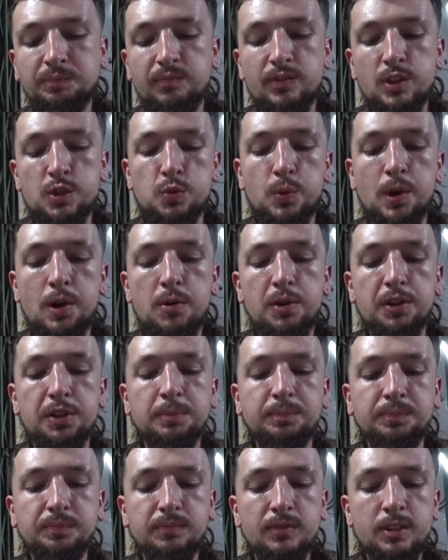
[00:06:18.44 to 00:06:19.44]
It's well good.
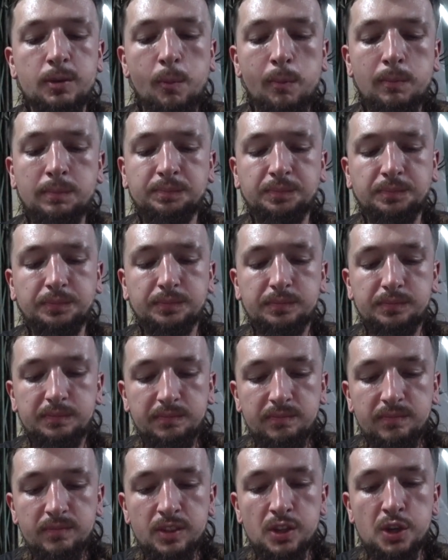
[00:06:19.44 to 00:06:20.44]

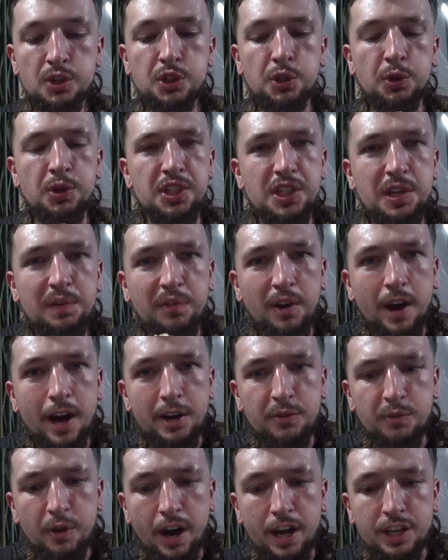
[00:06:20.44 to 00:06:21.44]
Those crunchy
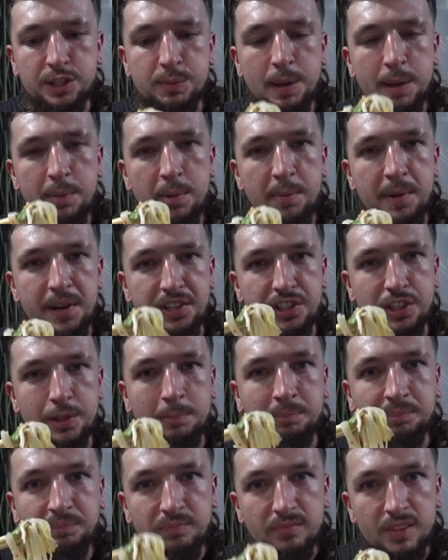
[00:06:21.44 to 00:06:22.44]
fried rice paper bits
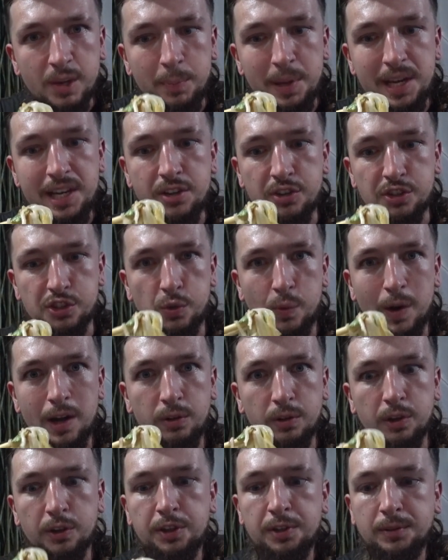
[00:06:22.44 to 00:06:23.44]
and peanuts are
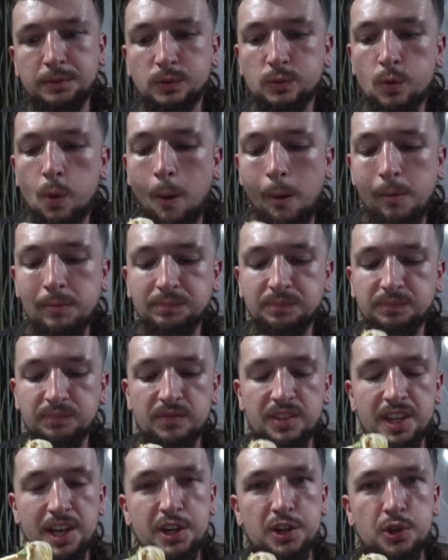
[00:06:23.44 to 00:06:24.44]
well good.
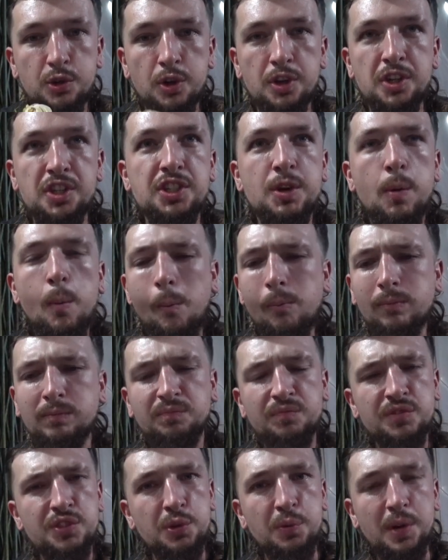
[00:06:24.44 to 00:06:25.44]
They had a crunch.
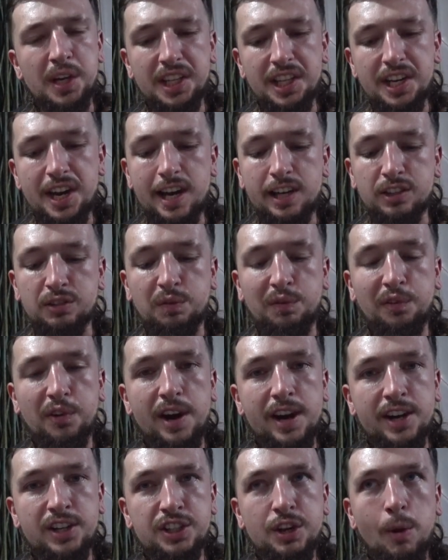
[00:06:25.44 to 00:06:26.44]
It's a really nice,
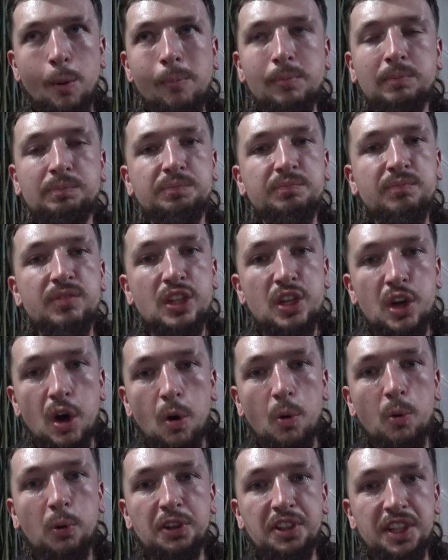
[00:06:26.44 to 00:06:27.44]
fresh,
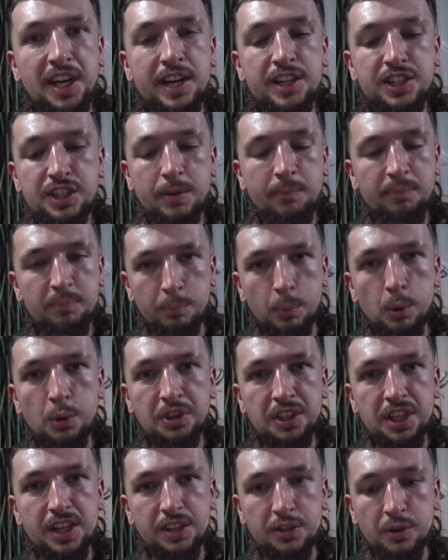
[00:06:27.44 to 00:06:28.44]
cold dish,
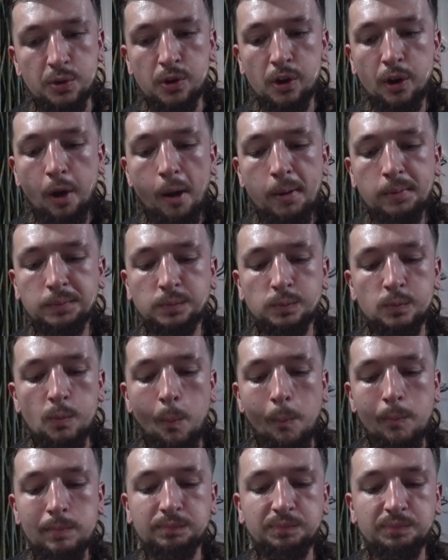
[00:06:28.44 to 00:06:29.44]
Thit
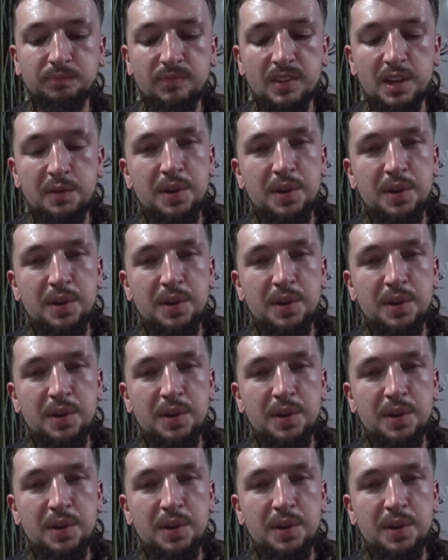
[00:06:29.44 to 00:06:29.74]
Nuong.